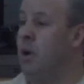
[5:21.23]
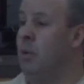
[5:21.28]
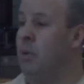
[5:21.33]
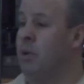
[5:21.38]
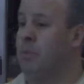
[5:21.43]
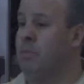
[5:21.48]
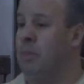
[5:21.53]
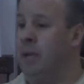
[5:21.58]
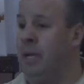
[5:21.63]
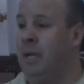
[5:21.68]

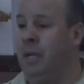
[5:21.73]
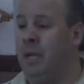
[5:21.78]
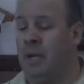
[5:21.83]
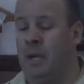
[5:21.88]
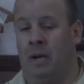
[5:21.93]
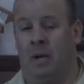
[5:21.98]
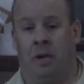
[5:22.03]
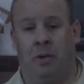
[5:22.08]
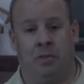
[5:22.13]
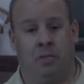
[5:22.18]
with me,
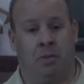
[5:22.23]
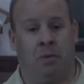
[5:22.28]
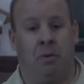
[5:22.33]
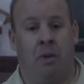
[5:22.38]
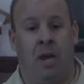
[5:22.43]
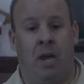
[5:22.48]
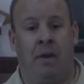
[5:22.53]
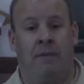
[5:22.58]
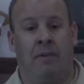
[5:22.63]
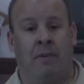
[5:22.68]
and also
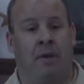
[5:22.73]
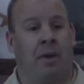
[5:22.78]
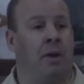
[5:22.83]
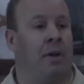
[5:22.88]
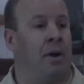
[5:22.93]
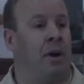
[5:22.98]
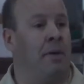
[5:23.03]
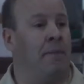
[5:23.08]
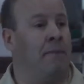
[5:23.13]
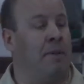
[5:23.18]
having
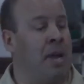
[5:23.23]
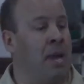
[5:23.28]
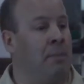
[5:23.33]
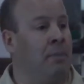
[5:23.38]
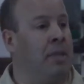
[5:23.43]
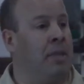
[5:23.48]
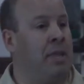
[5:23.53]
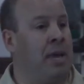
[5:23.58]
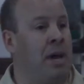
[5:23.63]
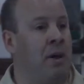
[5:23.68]
a
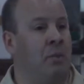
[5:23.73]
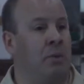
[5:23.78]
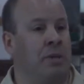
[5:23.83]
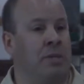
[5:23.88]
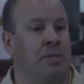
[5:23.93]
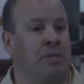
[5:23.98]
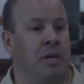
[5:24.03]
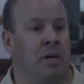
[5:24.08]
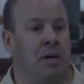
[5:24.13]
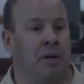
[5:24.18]
family that
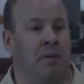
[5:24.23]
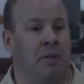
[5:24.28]
was